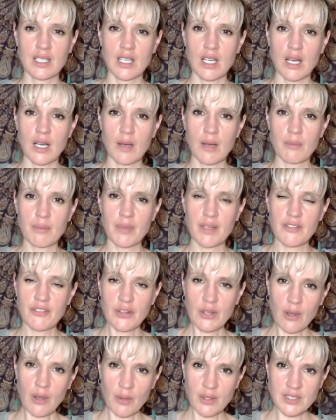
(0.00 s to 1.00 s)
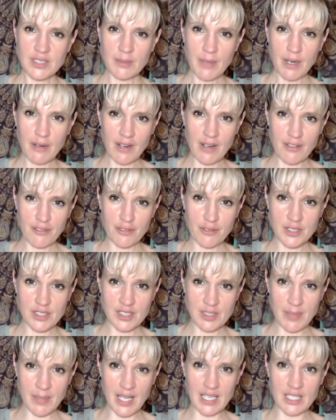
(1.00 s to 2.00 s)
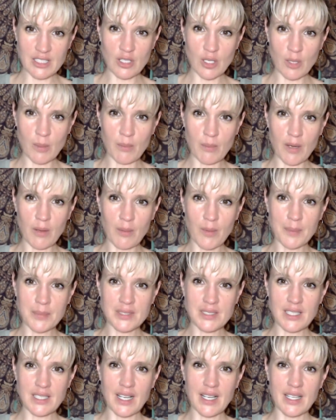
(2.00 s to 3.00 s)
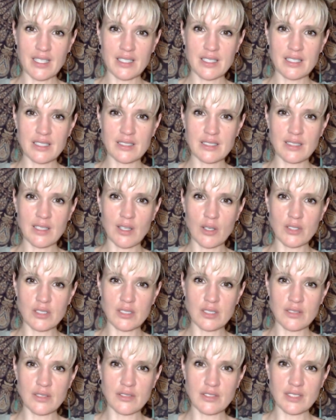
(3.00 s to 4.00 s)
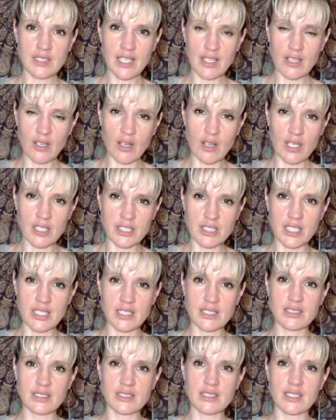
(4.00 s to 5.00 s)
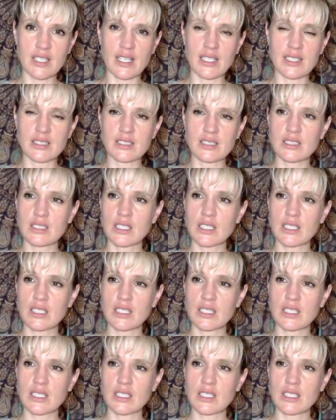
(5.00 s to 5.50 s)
But if you go onto my reference page on my website, there's lots of psychologists and